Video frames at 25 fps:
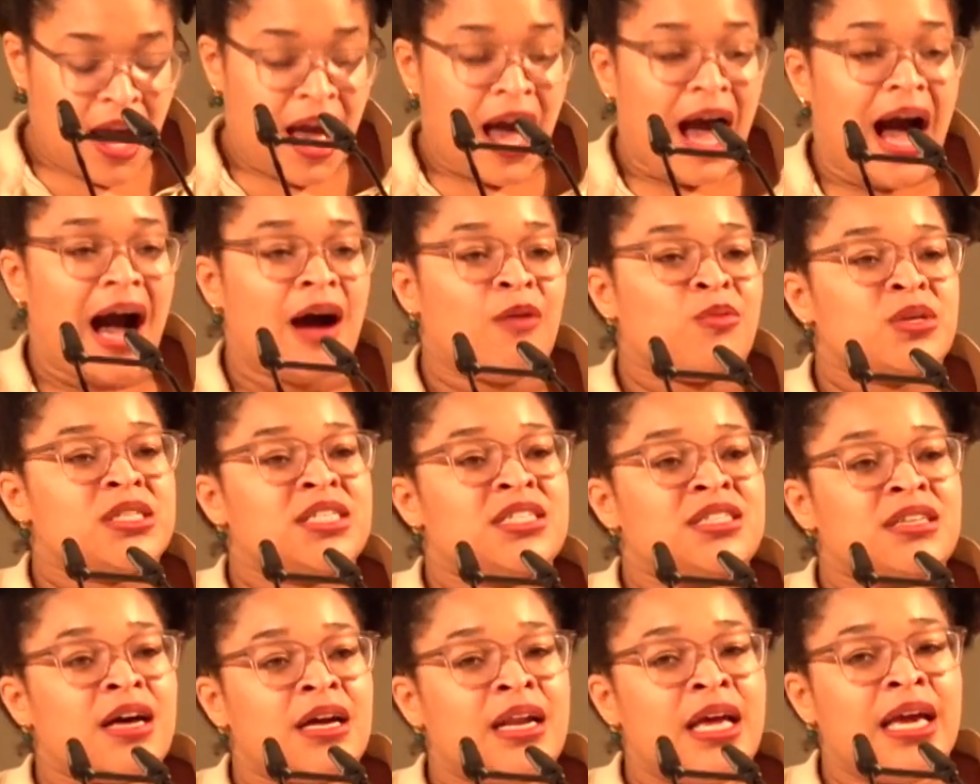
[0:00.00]
I was
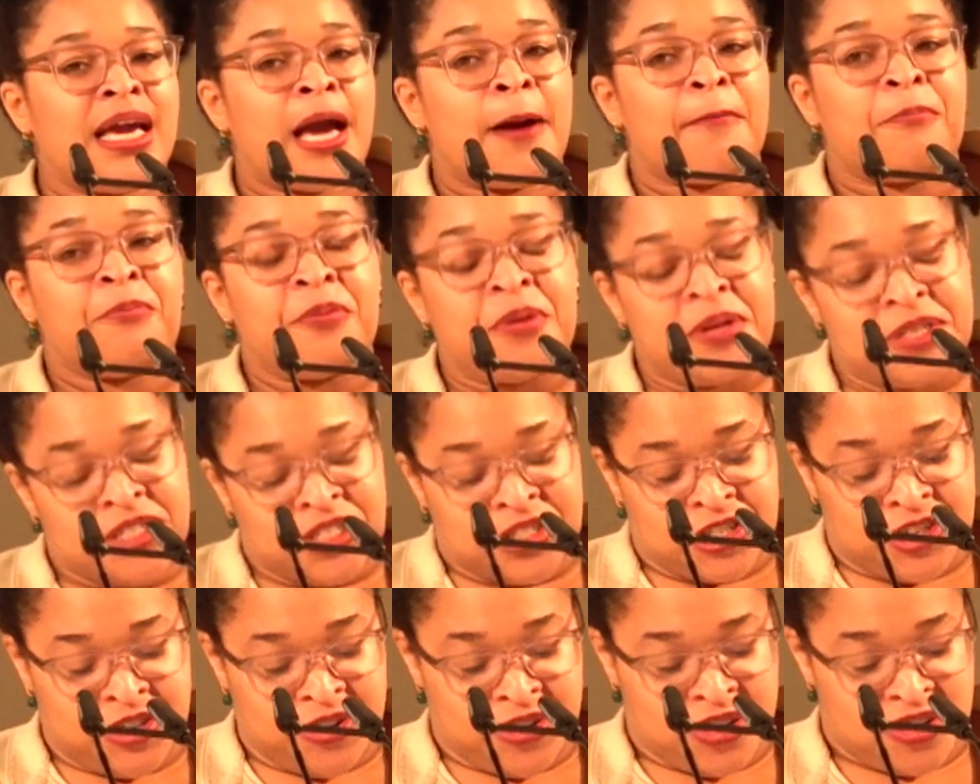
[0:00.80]
studying at
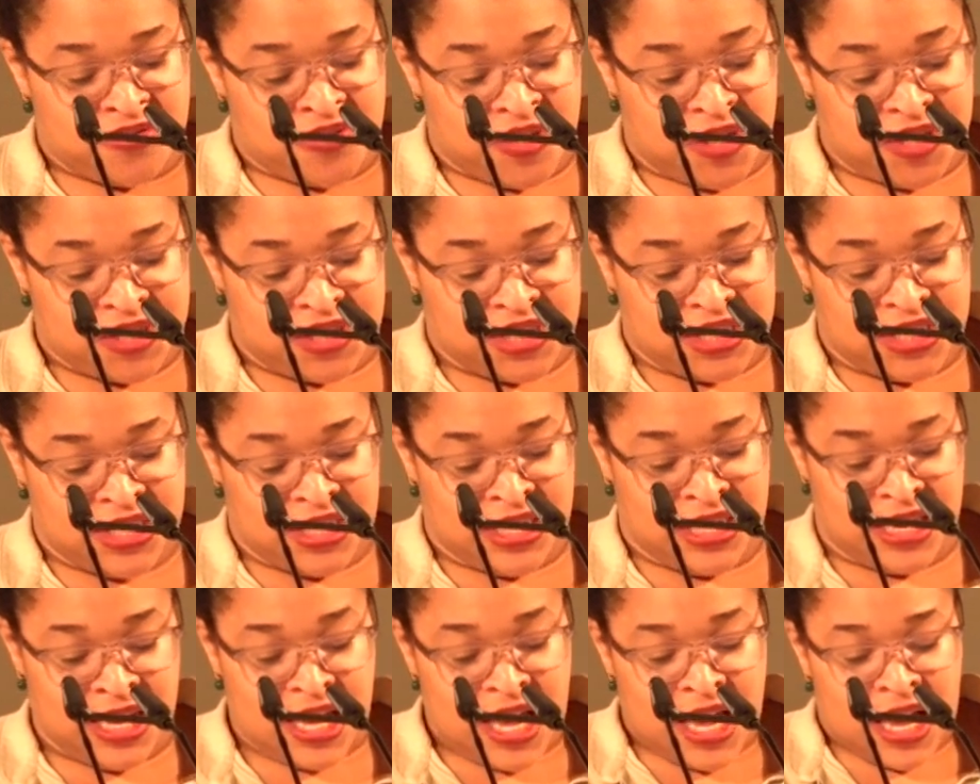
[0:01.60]
Princeton
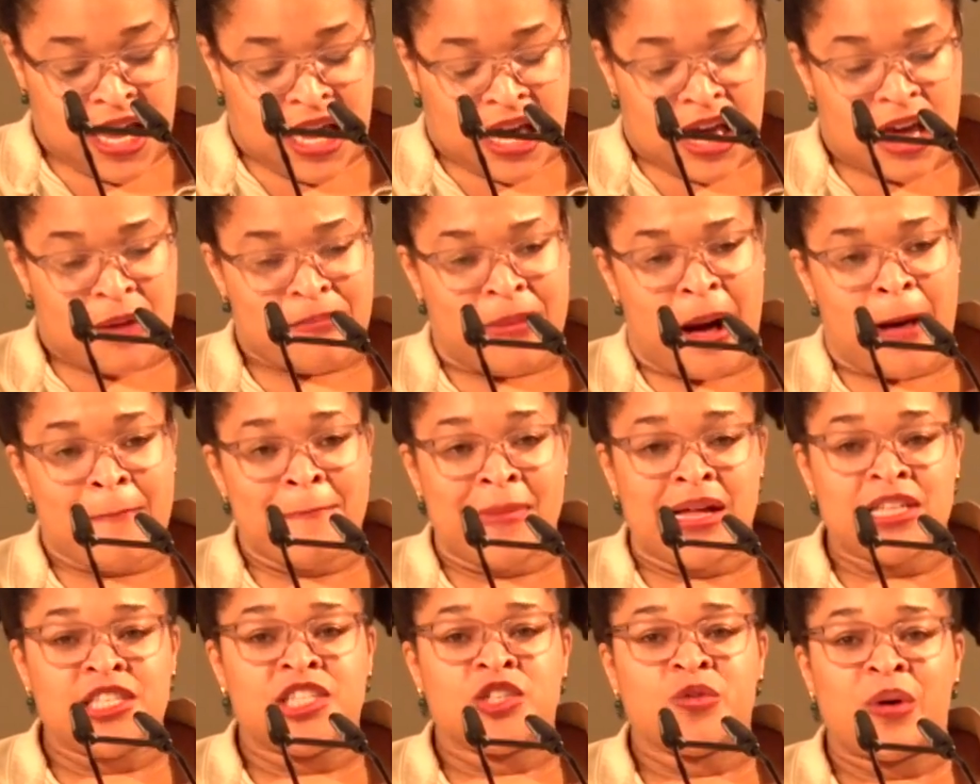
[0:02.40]
University, and my
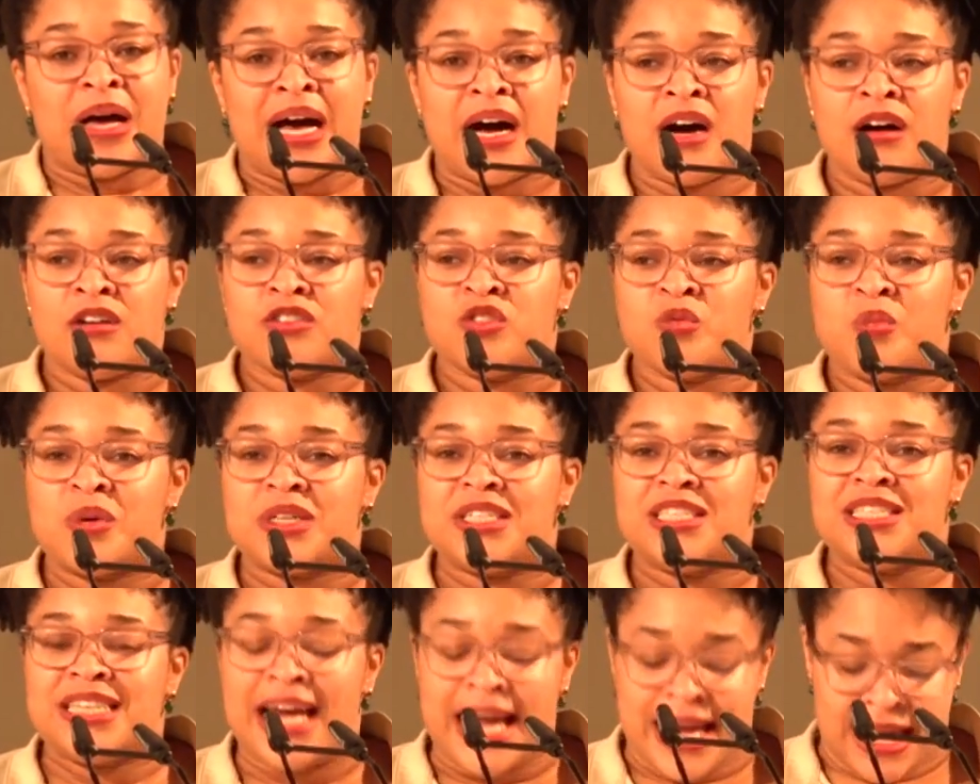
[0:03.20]
mental health
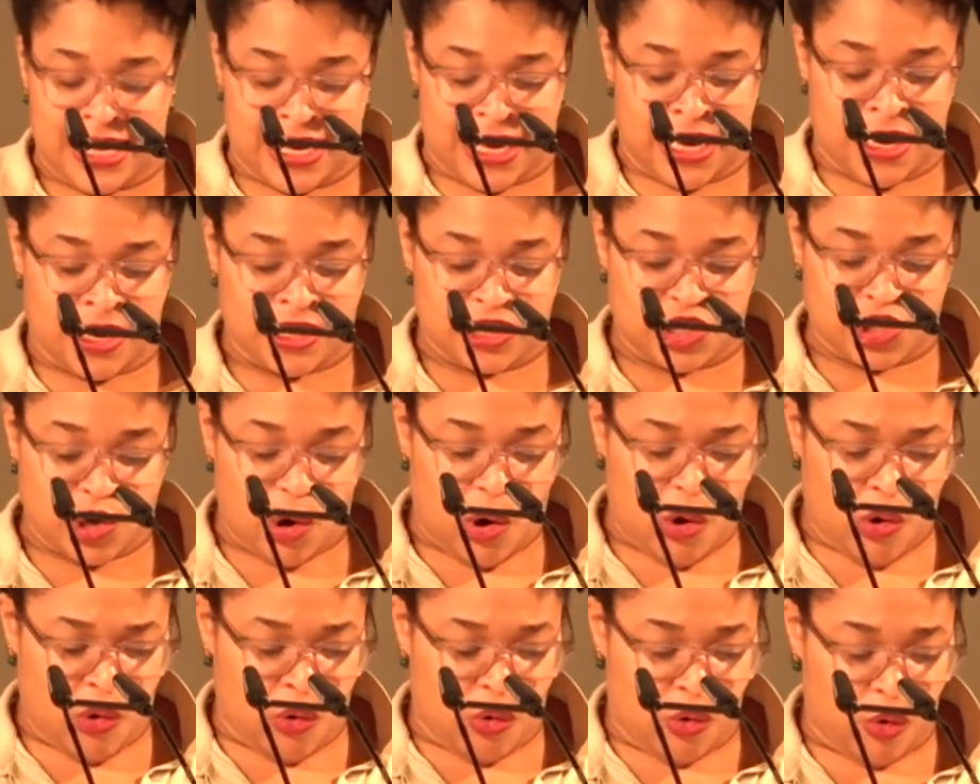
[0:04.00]
was taking a
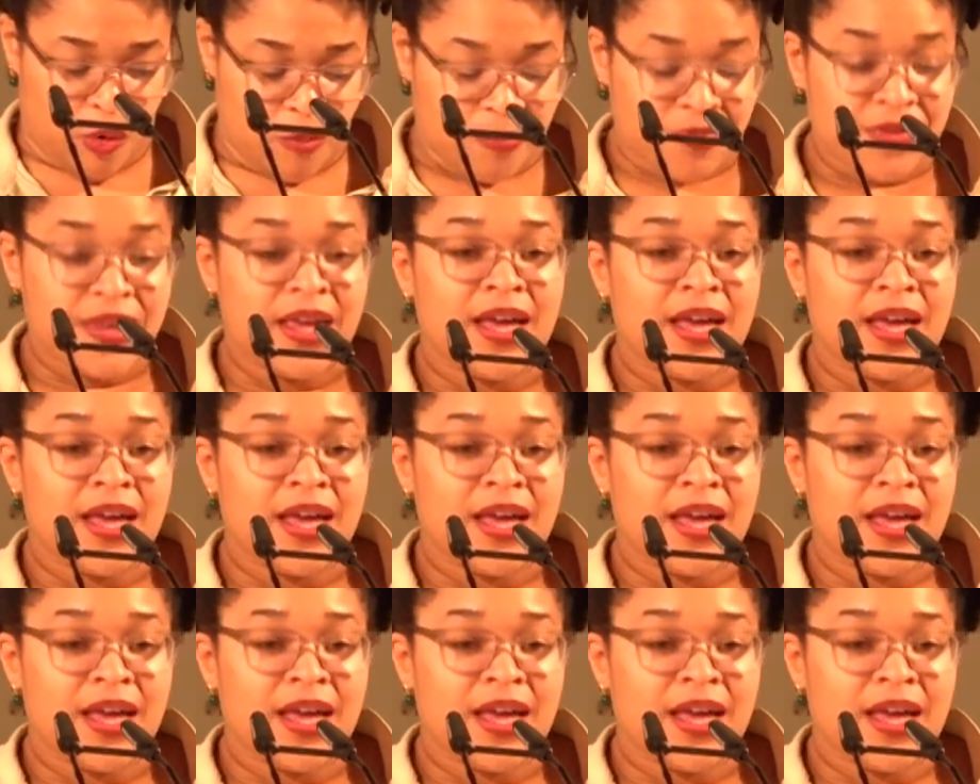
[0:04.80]
toll.